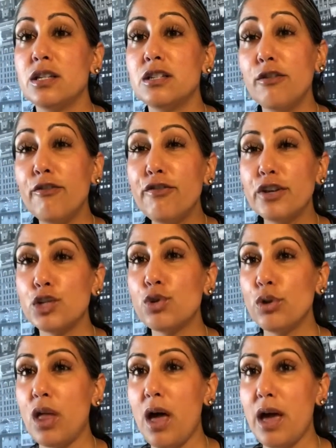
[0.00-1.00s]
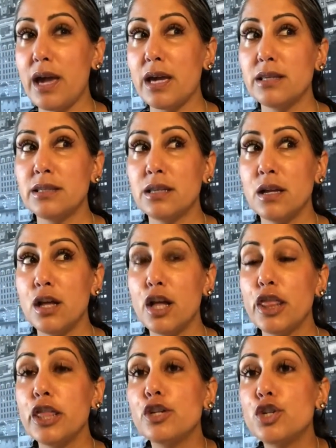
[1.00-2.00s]
to visualize
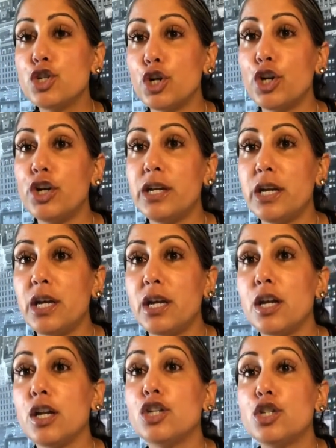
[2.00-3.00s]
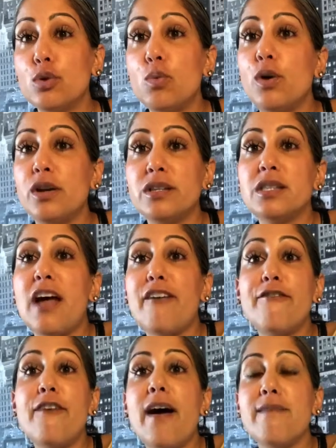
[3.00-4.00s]
the journey towards
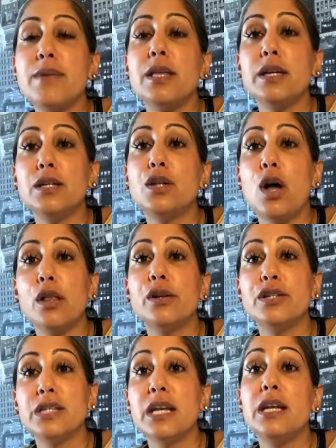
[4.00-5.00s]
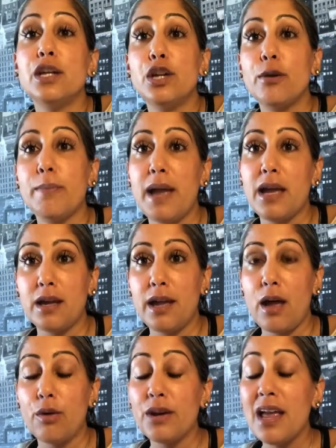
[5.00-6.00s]
that $5 million in your bank
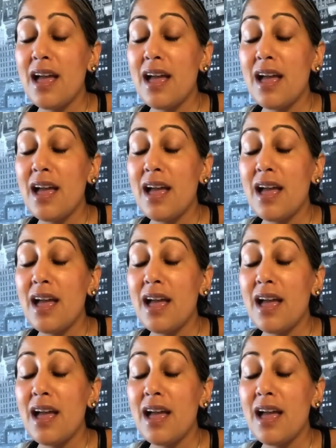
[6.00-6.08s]
account.